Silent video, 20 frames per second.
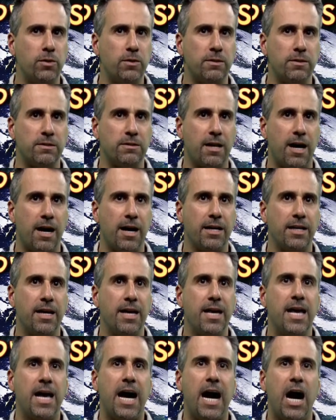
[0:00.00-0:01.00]
decide
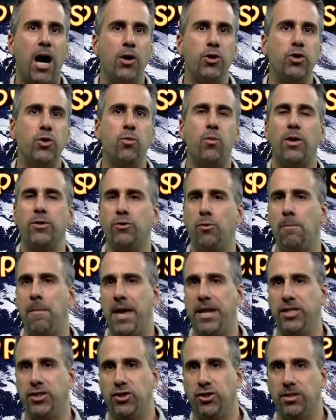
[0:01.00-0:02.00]
how you want to
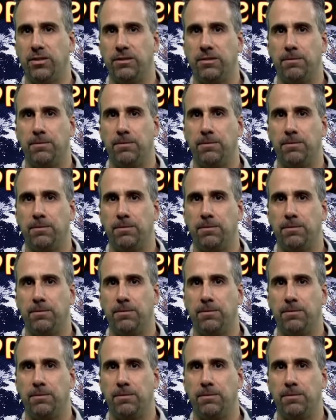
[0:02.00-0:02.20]
manage it.